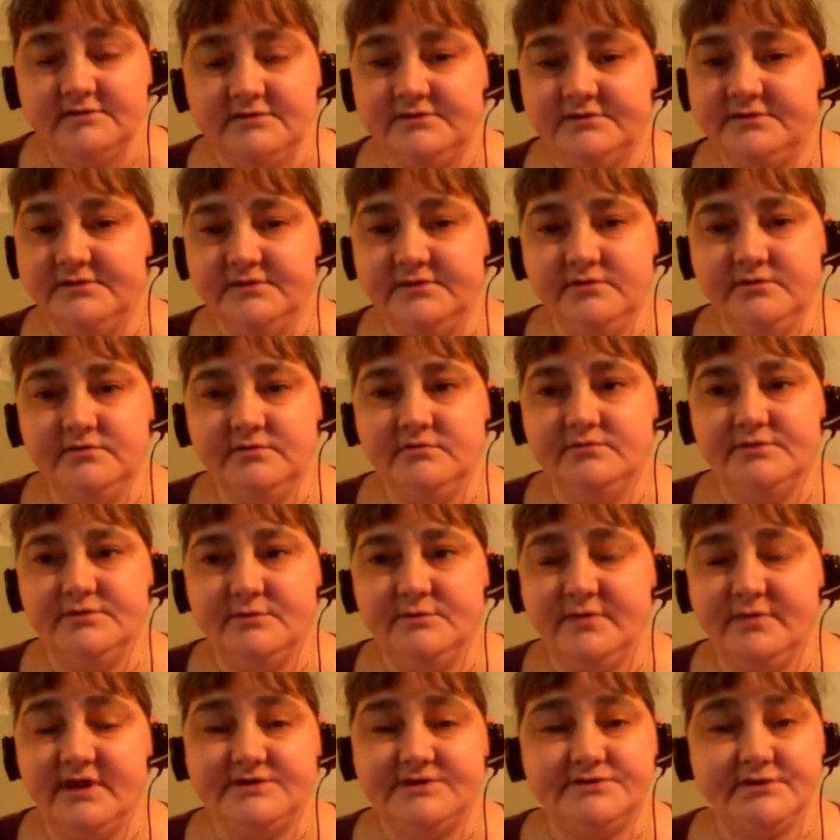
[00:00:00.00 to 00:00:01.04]
to do
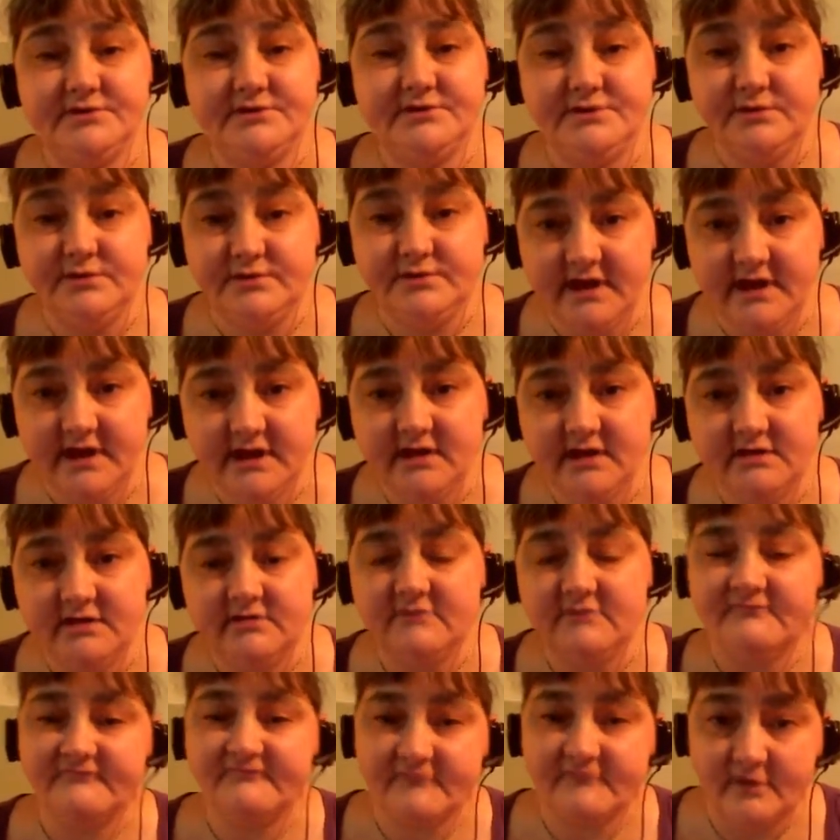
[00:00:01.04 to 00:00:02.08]
the best that you
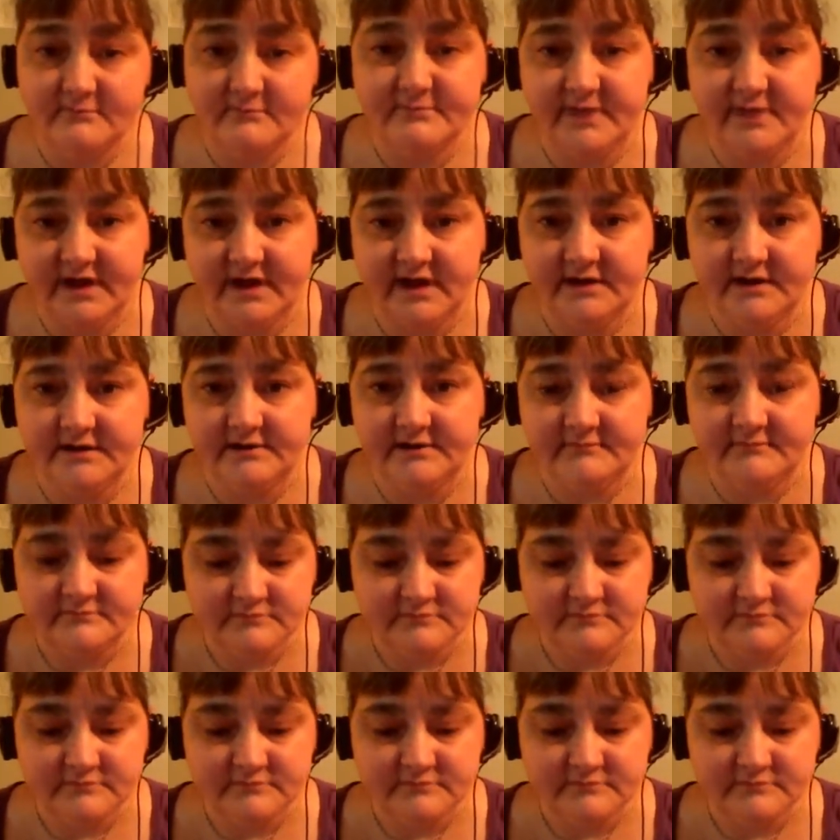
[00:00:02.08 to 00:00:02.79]
can from bed.